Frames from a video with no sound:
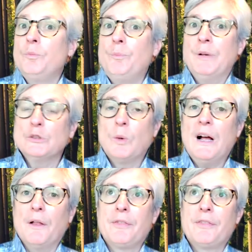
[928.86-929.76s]
build
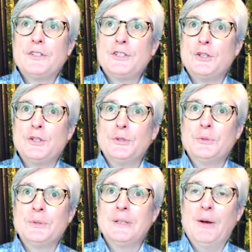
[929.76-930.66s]
wealth,
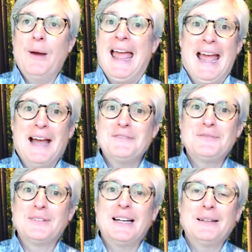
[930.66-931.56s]
to
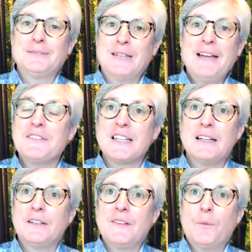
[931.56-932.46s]
have a
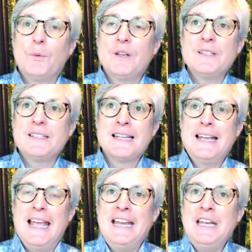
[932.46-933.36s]
lifestyle that was
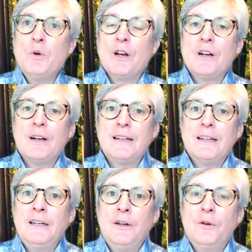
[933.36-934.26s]
anywhere
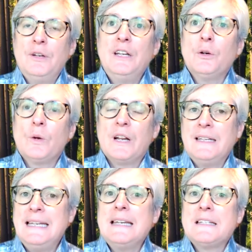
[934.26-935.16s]
near what it
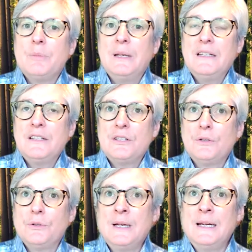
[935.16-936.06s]
needed to be
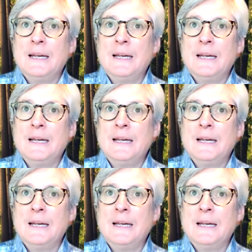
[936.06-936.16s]
to